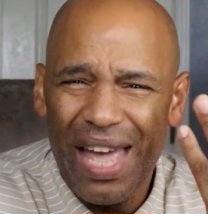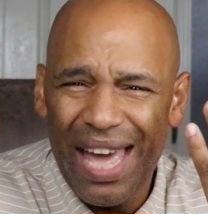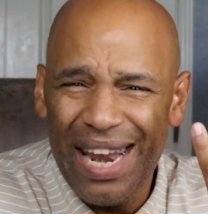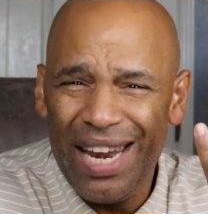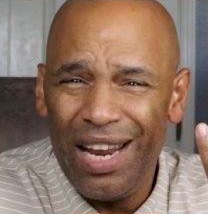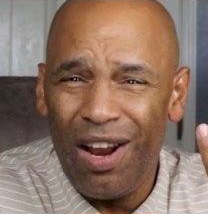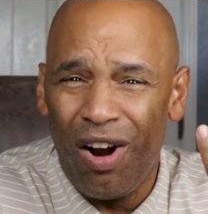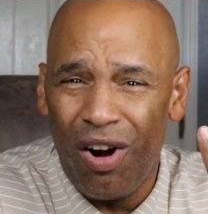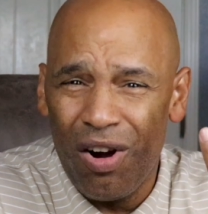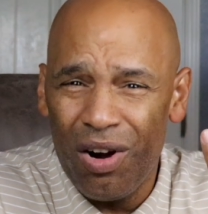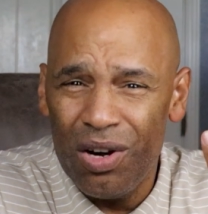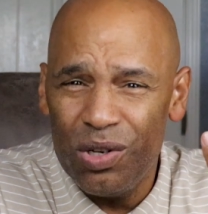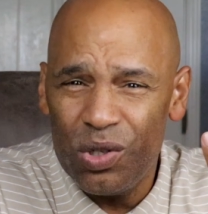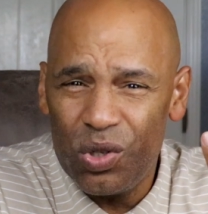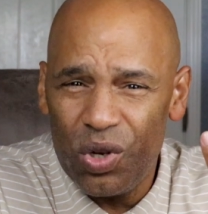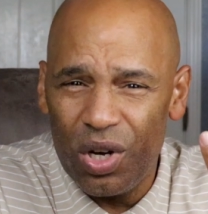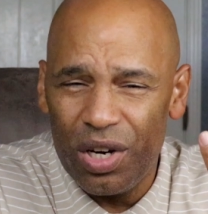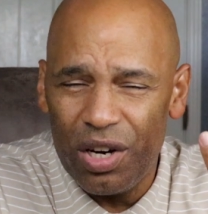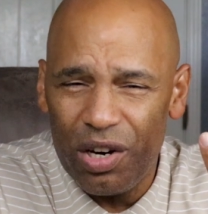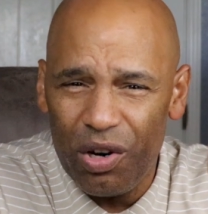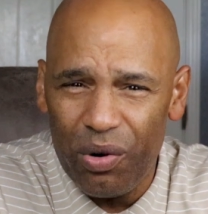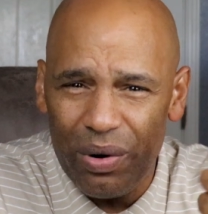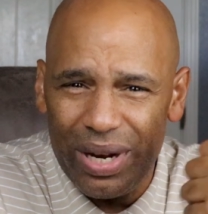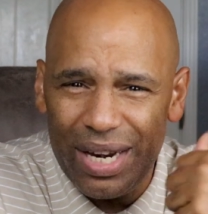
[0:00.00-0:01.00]
Eddie Hearn's
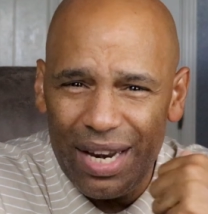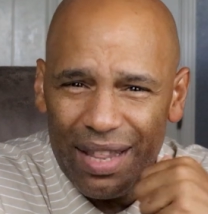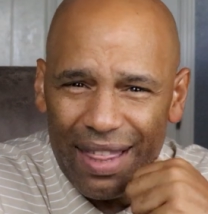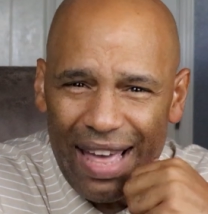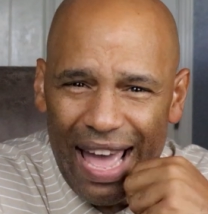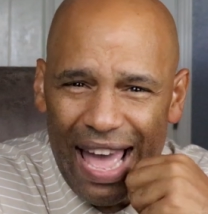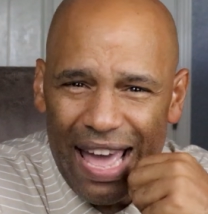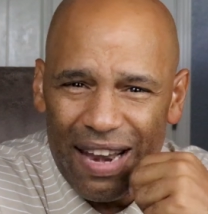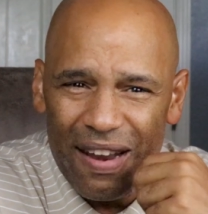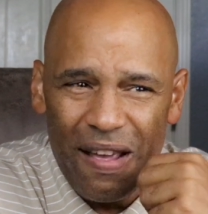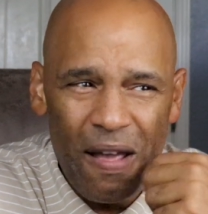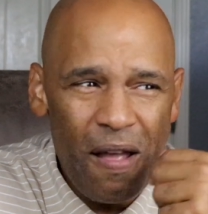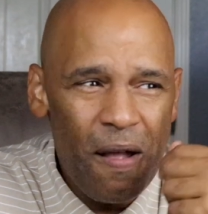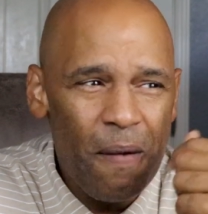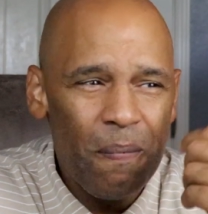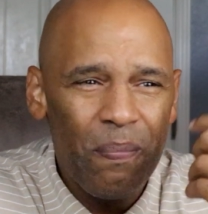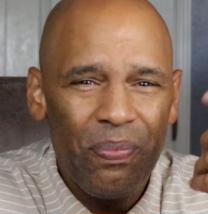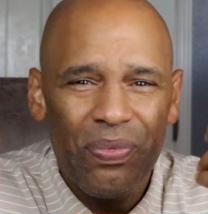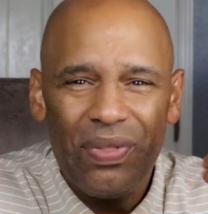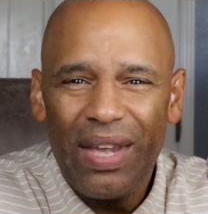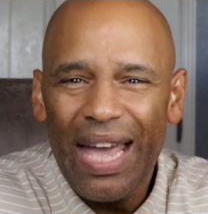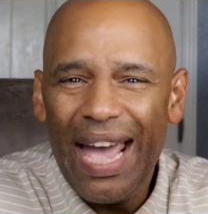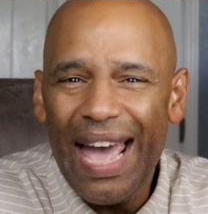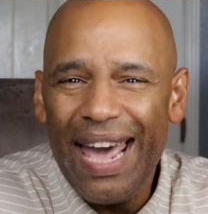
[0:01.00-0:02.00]
going to agree to that.
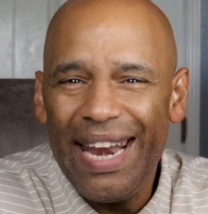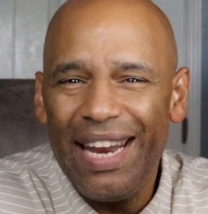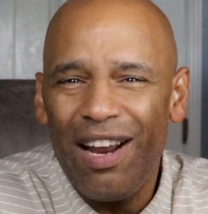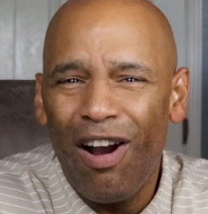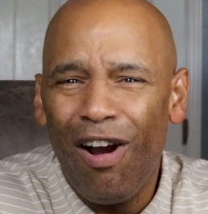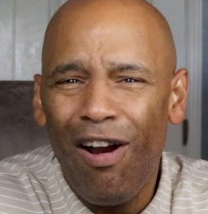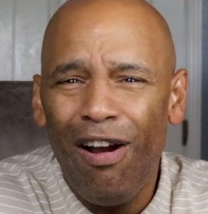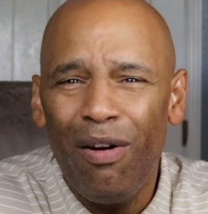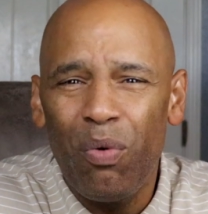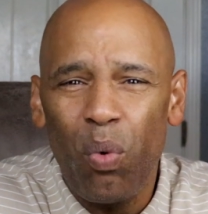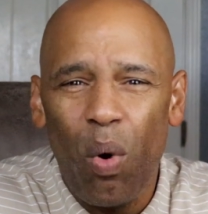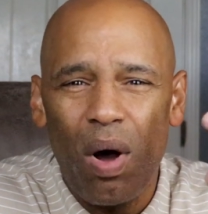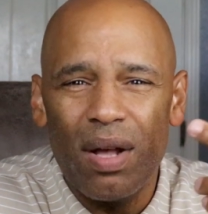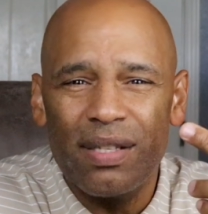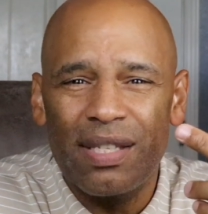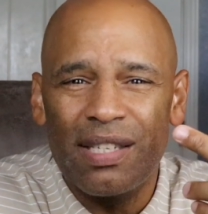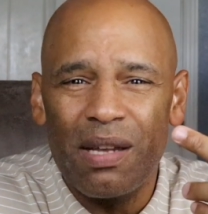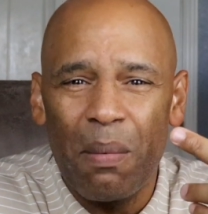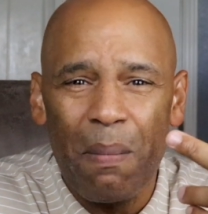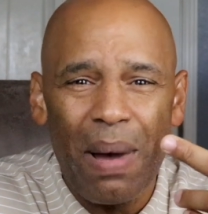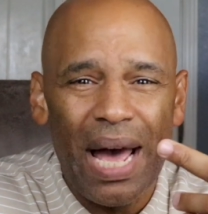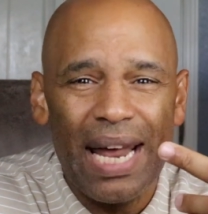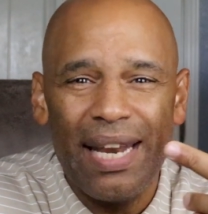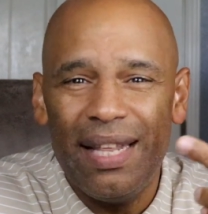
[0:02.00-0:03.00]
Eddie Hearn
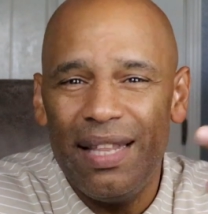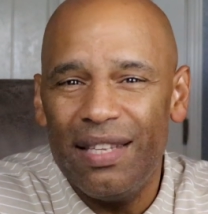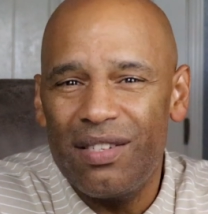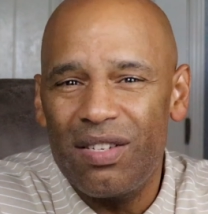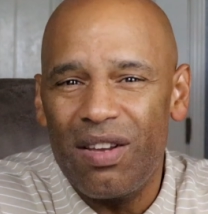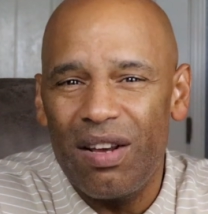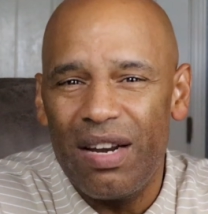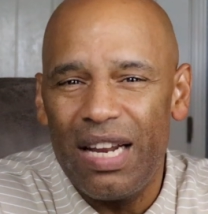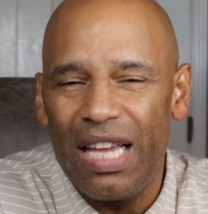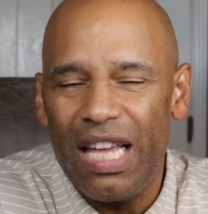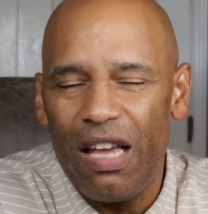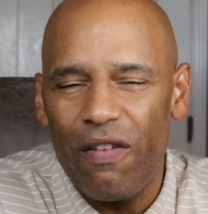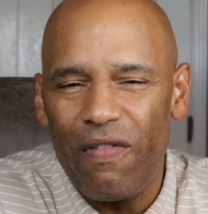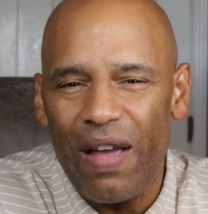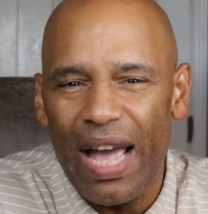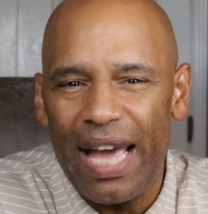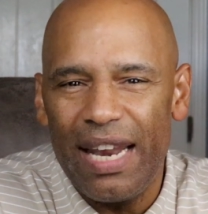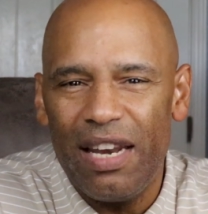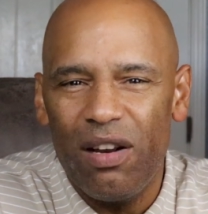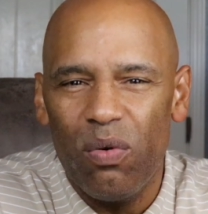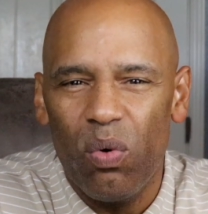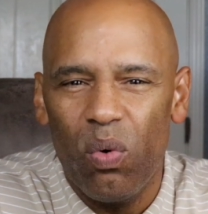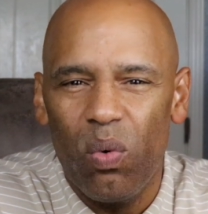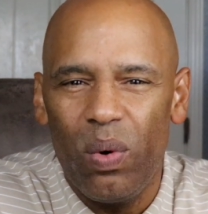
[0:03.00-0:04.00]
wants somebody that's going to give
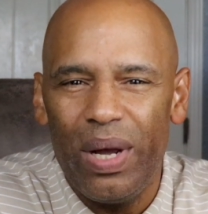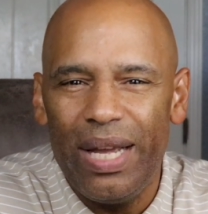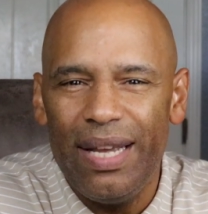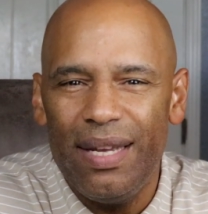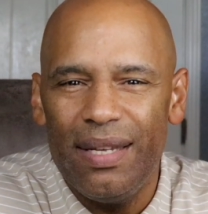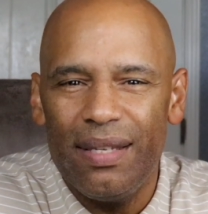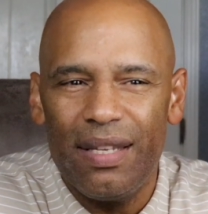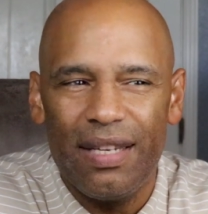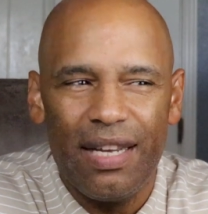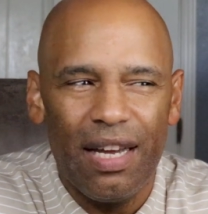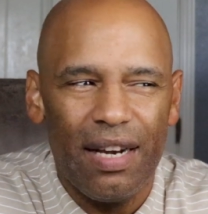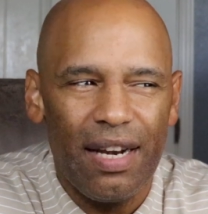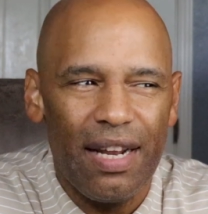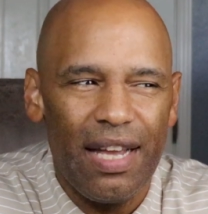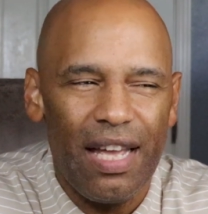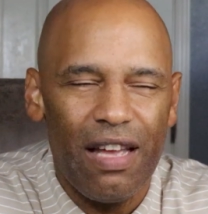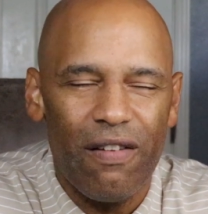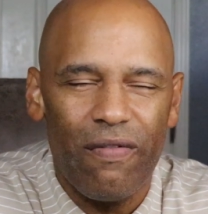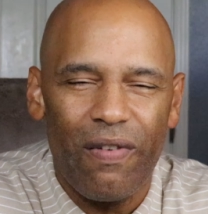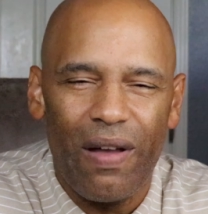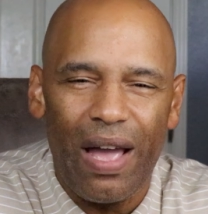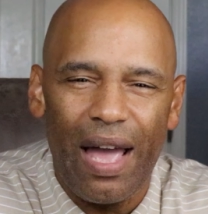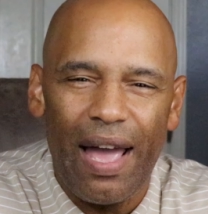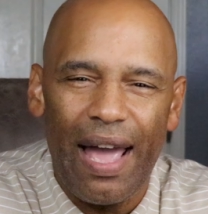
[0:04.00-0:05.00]
Anthony
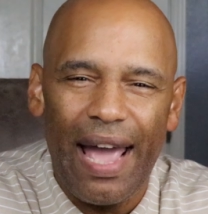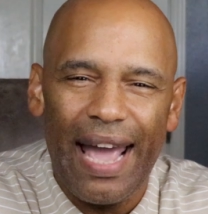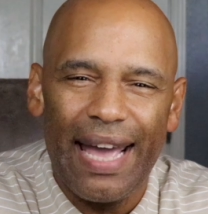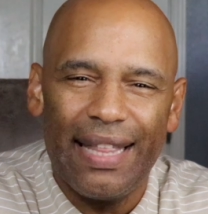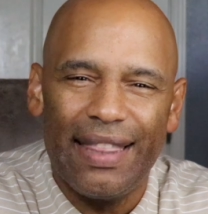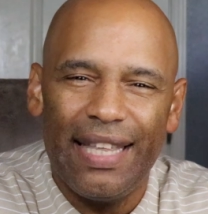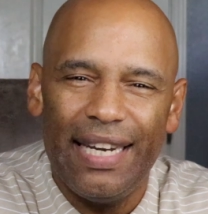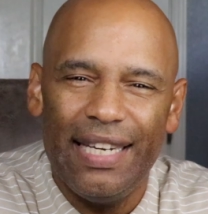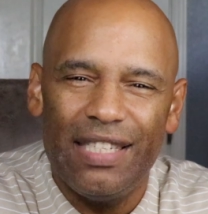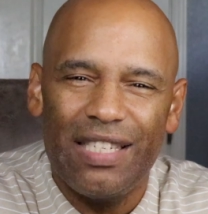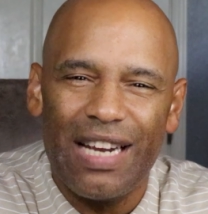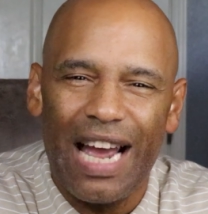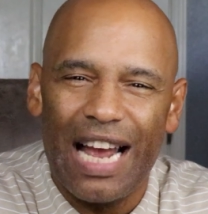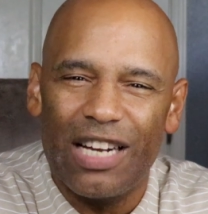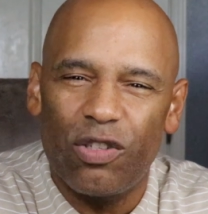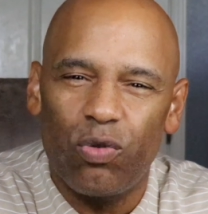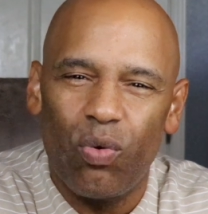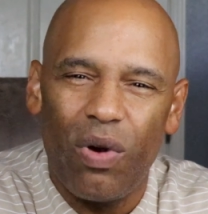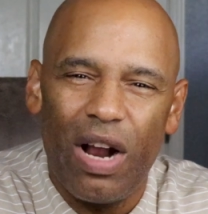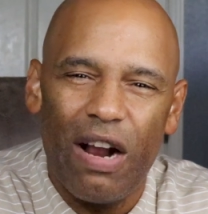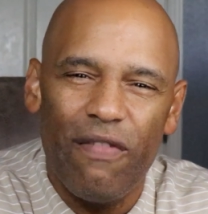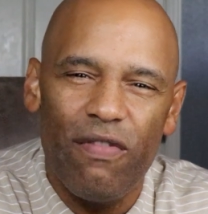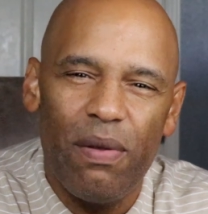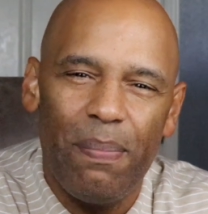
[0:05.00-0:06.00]

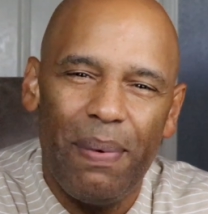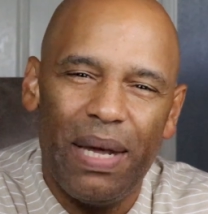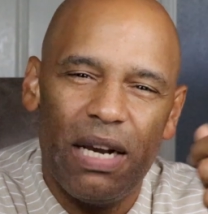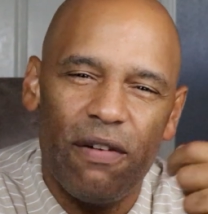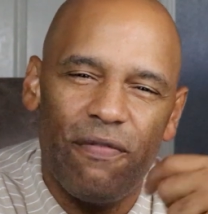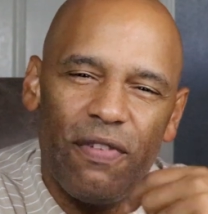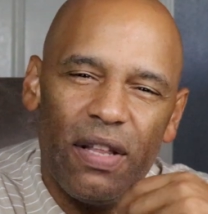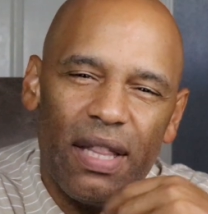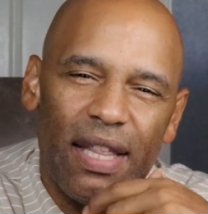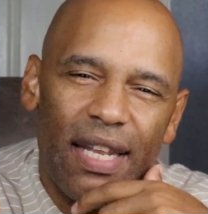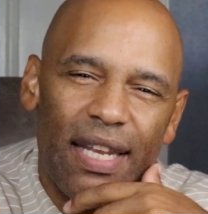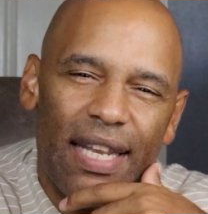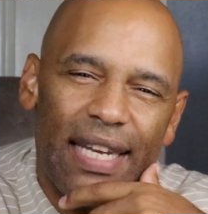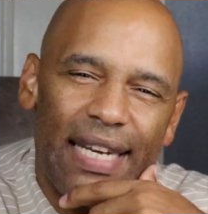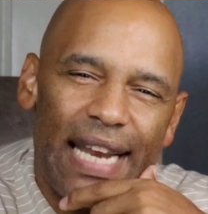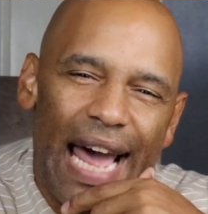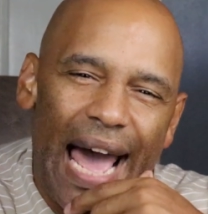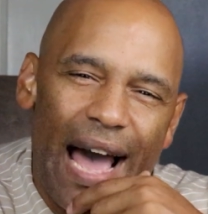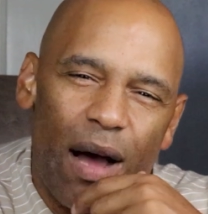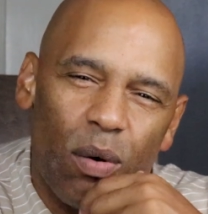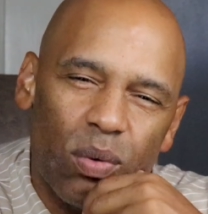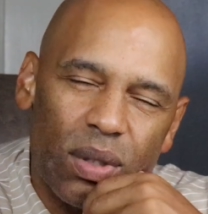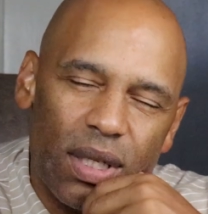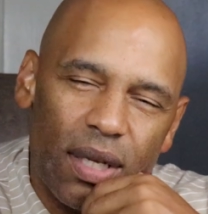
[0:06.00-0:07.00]
Joshua every benefit of the
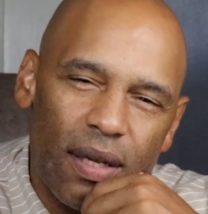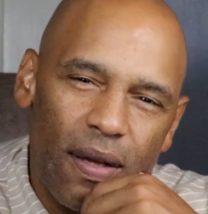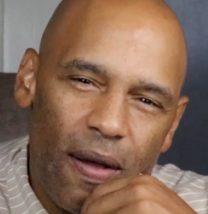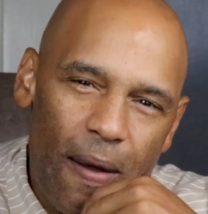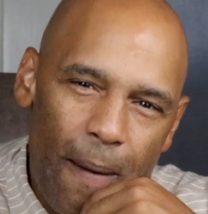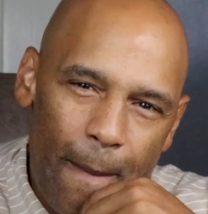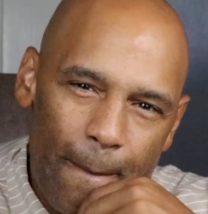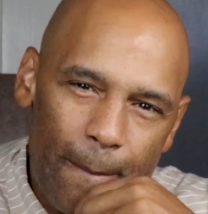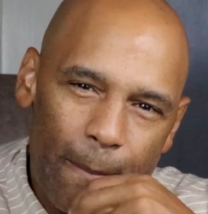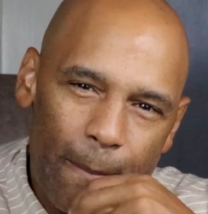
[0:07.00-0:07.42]
doubt.